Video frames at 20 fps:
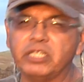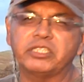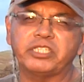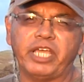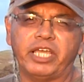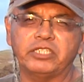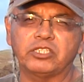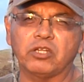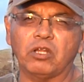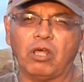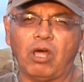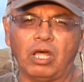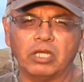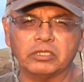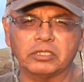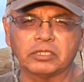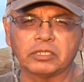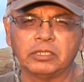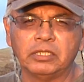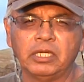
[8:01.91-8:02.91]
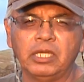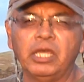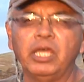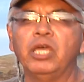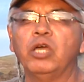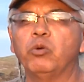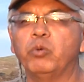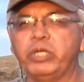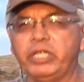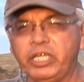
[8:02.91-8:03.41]
to change the laws.
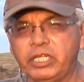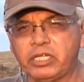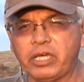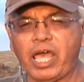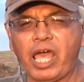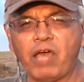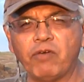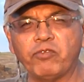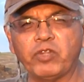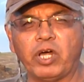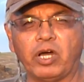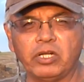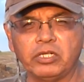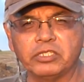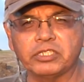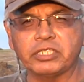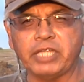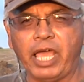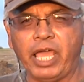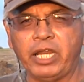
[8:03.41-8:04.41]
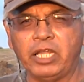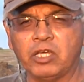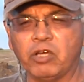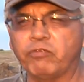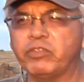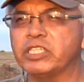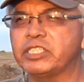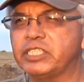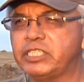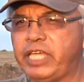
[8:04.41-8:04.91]
We need to have the understanding
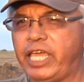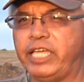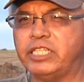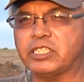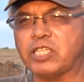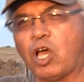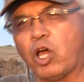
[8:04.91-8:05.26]
of the states,